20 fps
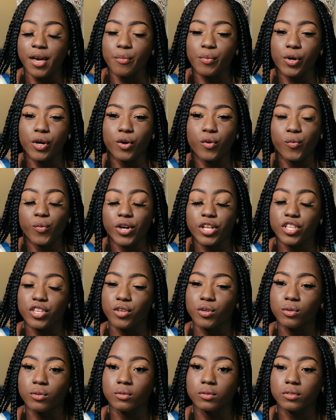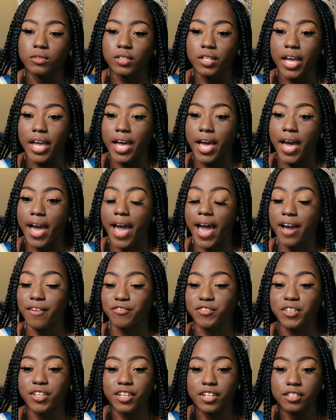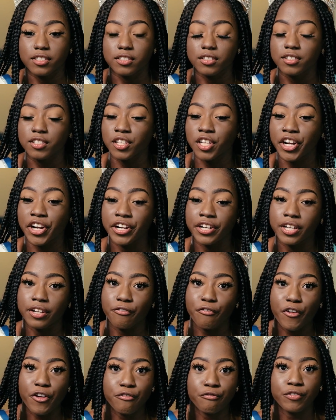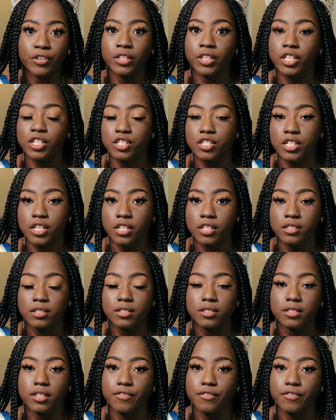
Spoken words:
but when you have to consider different religions,